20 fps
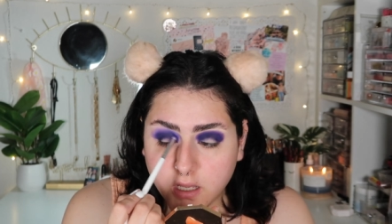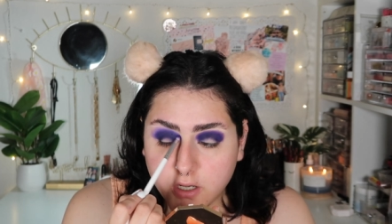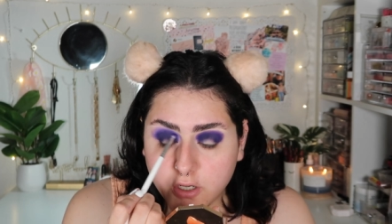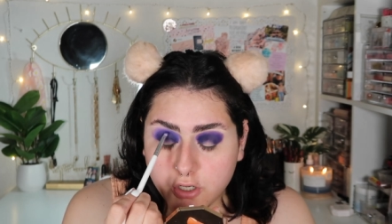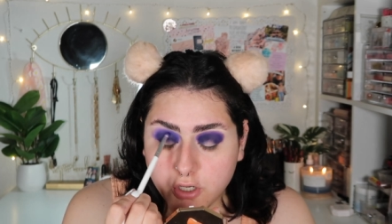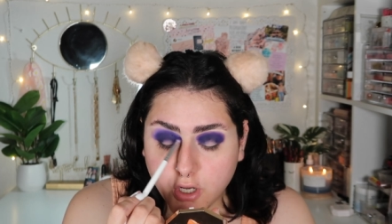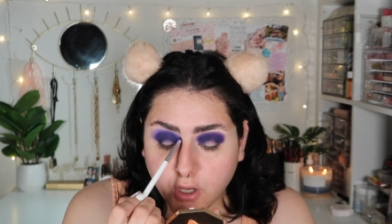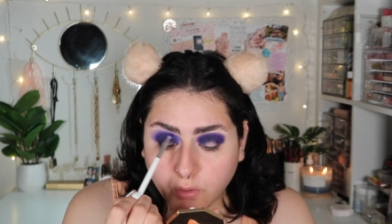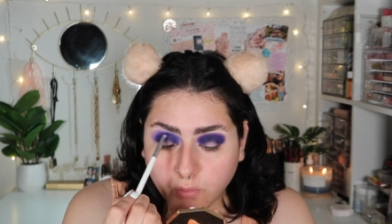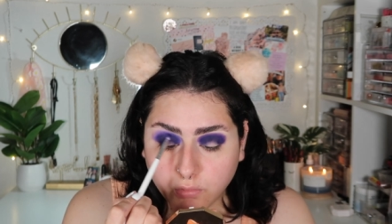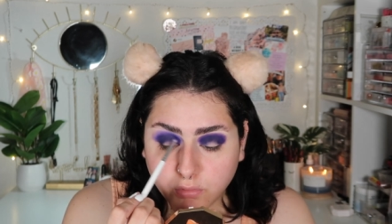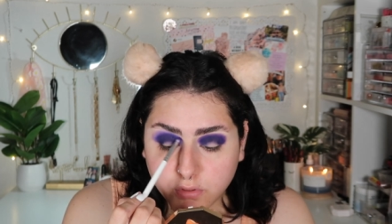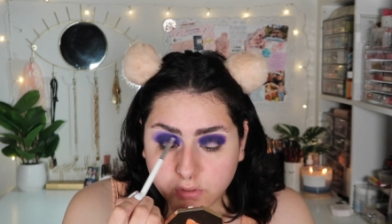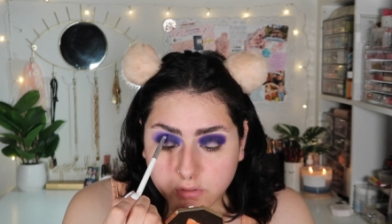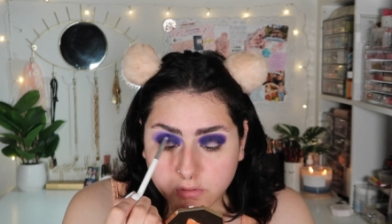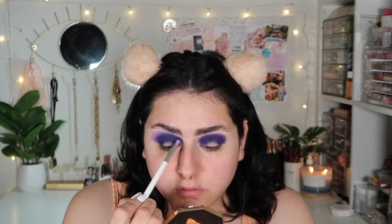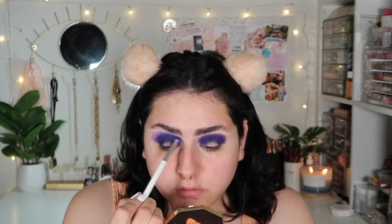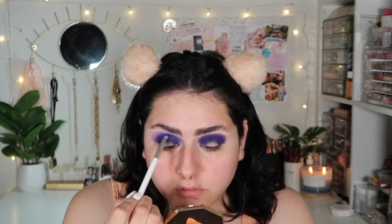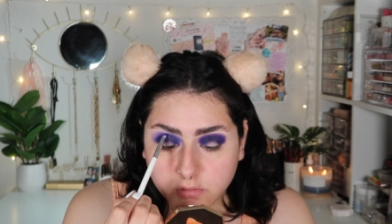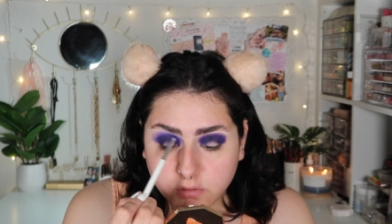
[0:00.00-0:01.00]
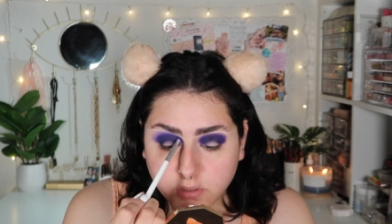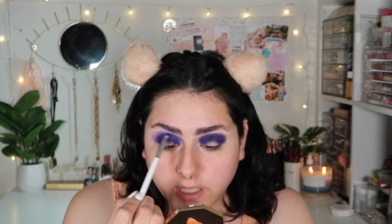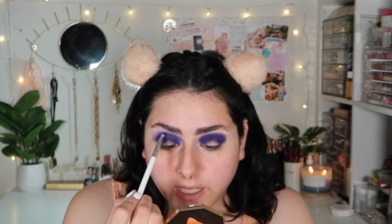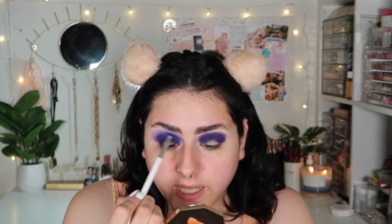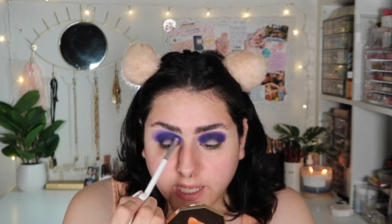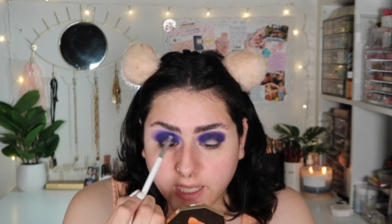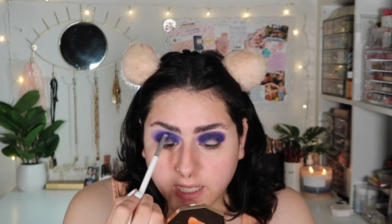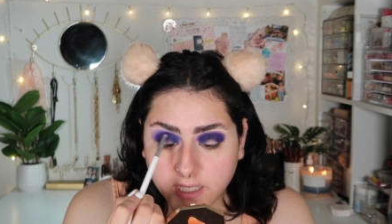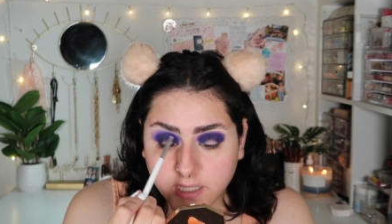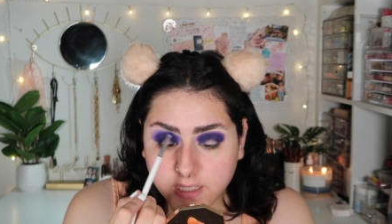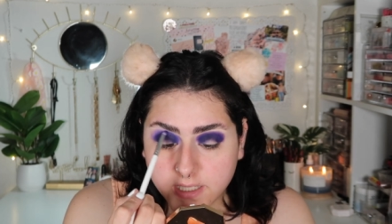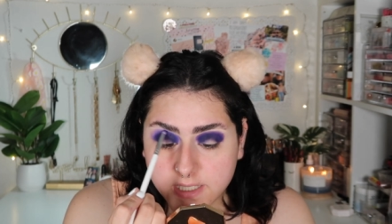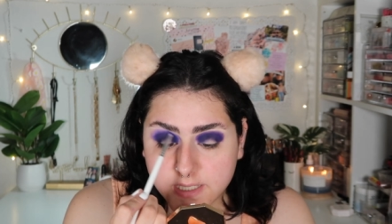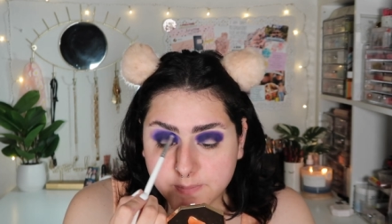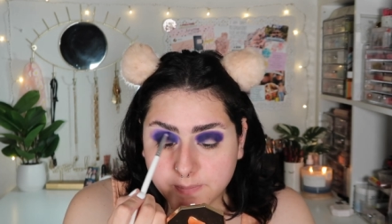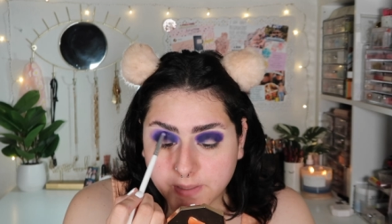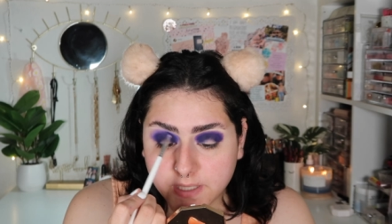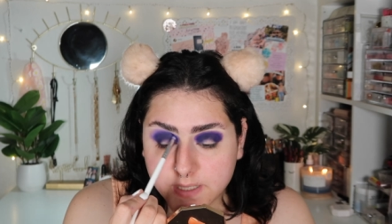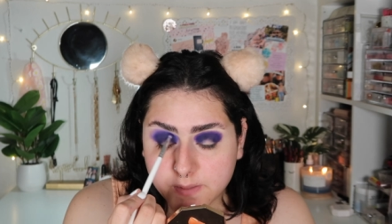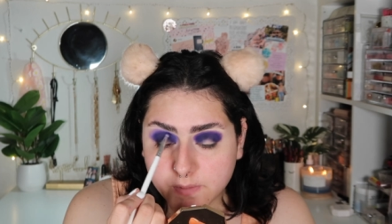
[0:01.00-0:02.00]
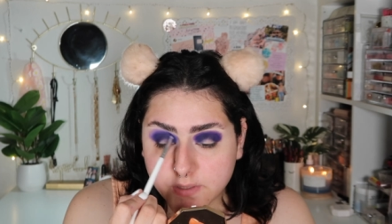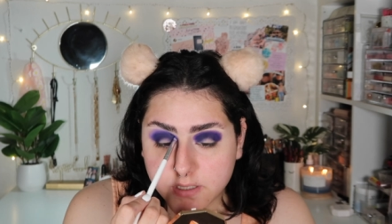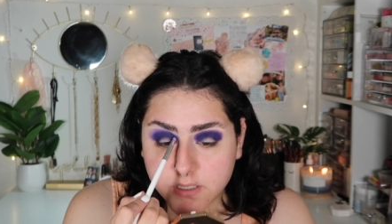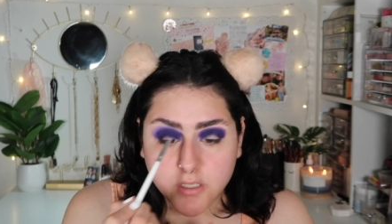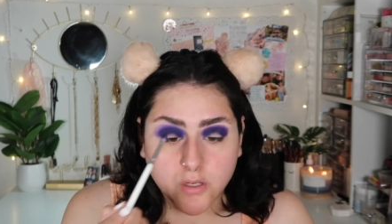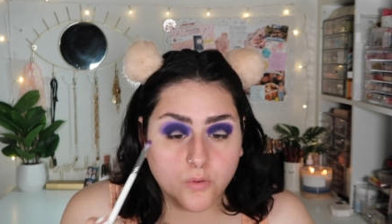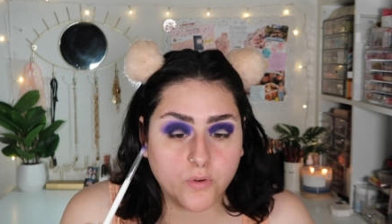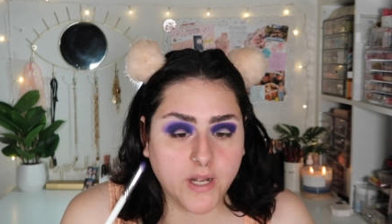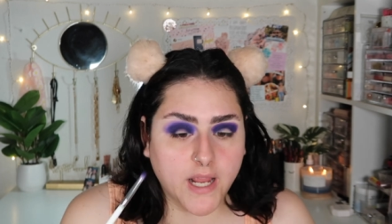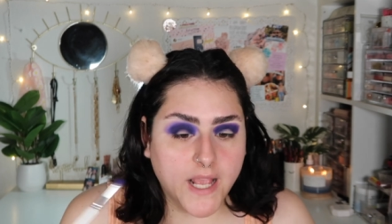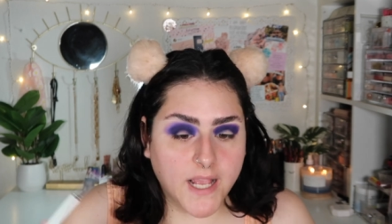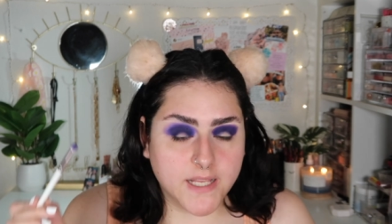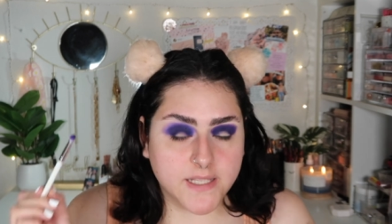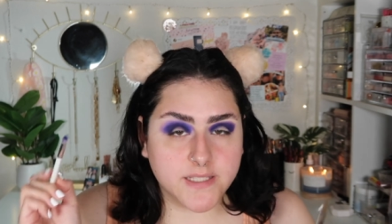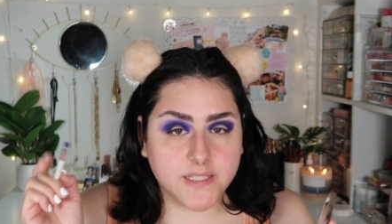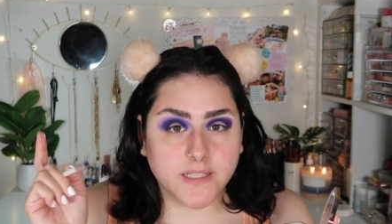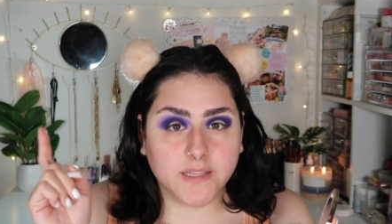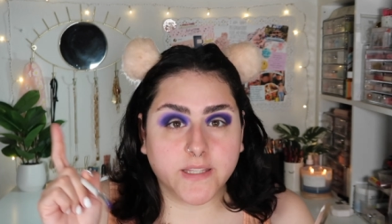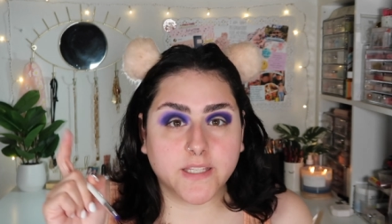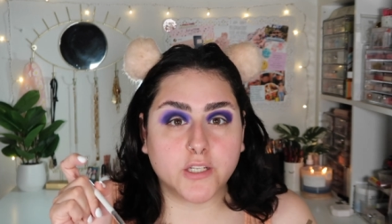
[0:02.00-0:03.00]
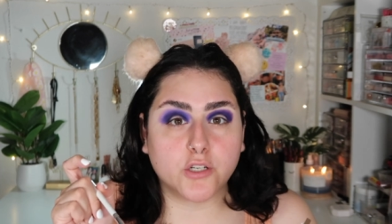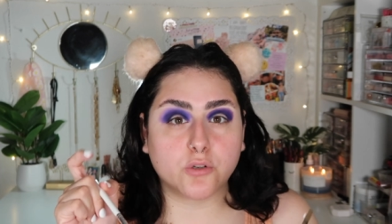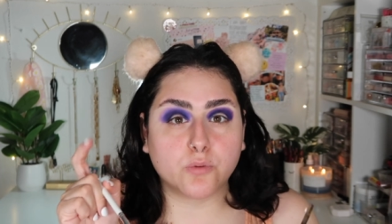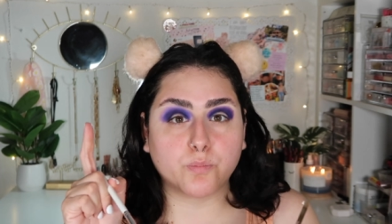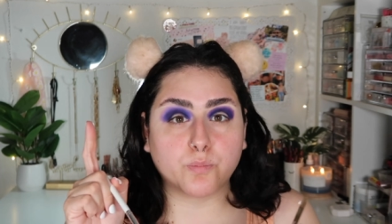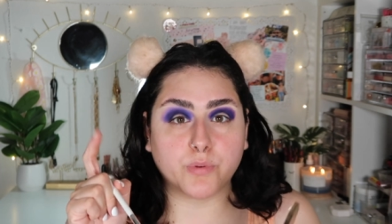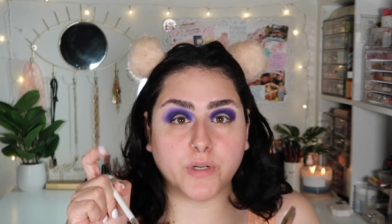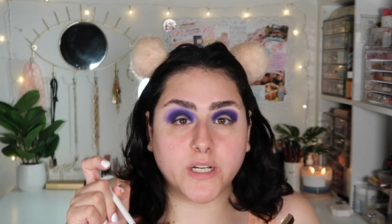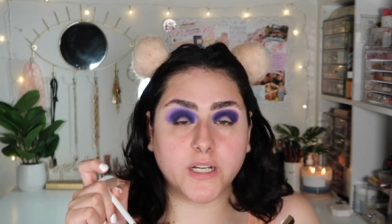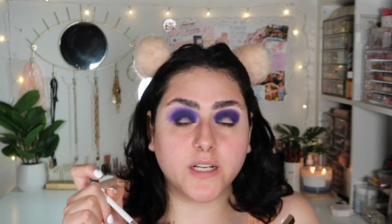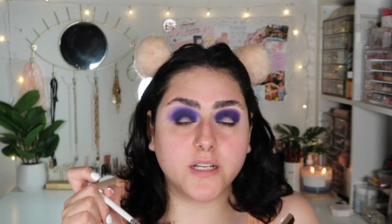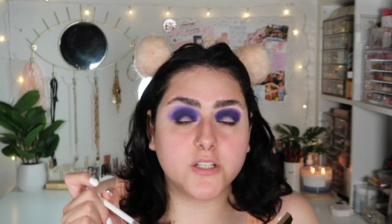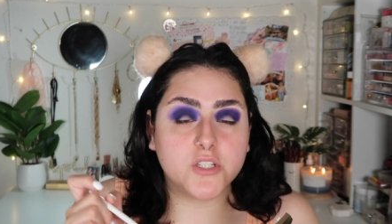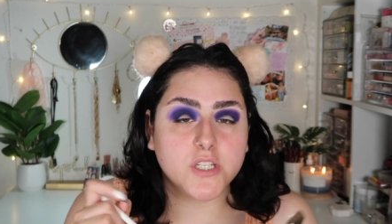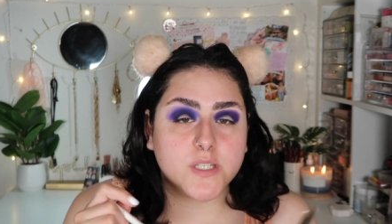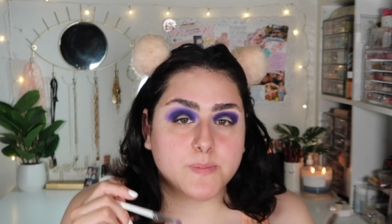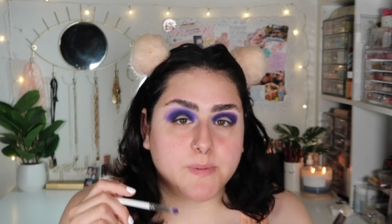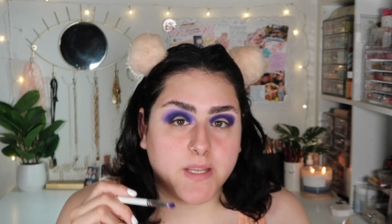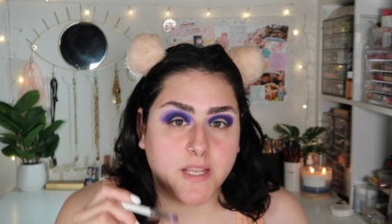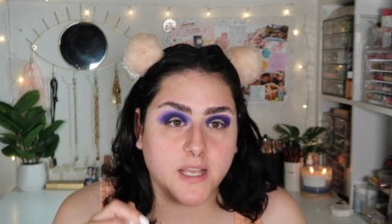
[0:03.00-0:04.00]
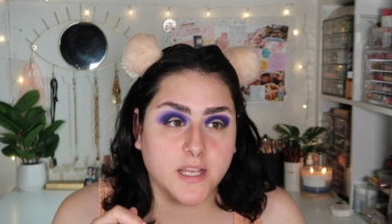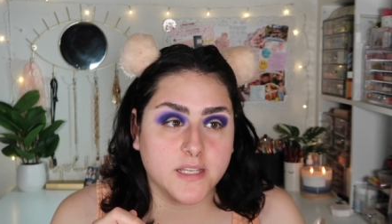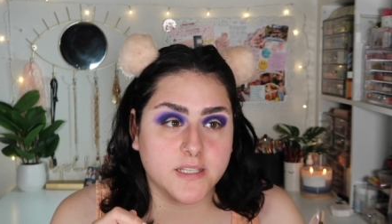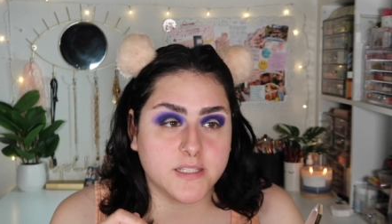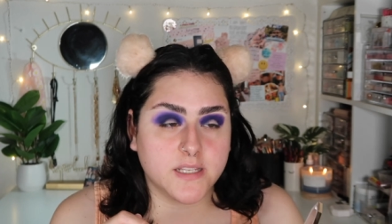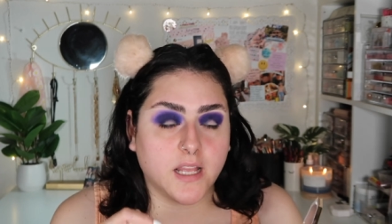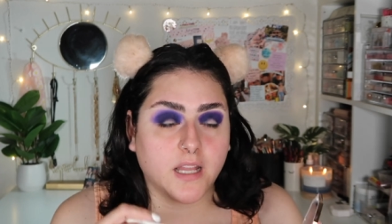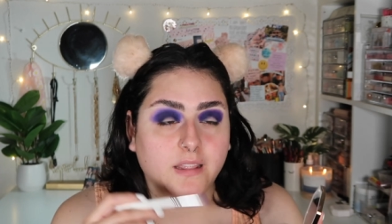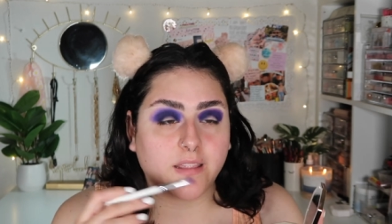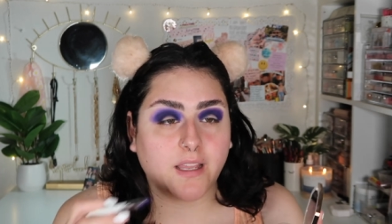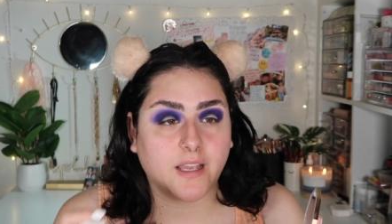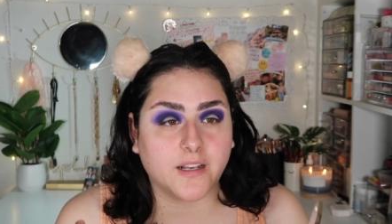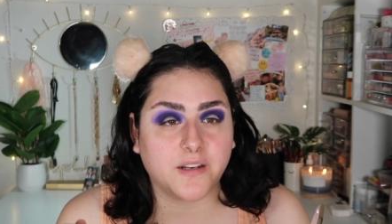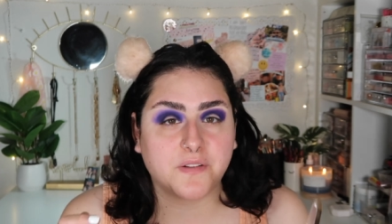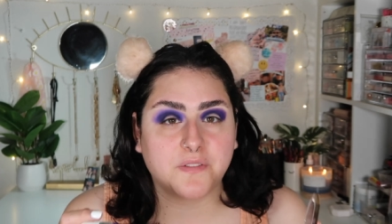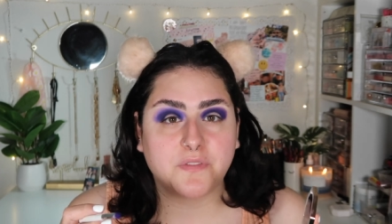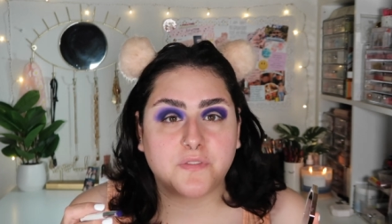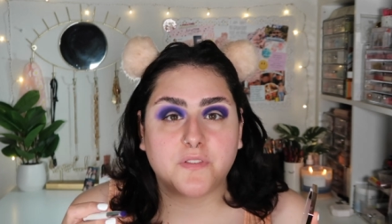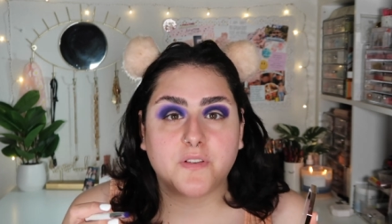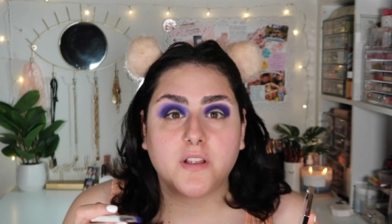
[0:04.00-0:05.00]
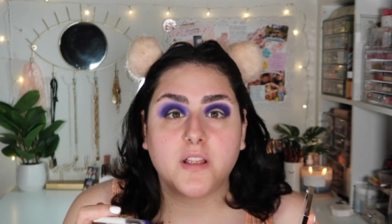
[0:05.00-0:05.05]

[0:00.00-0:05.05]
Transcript: known and this place was known as Little Britain just because a lot of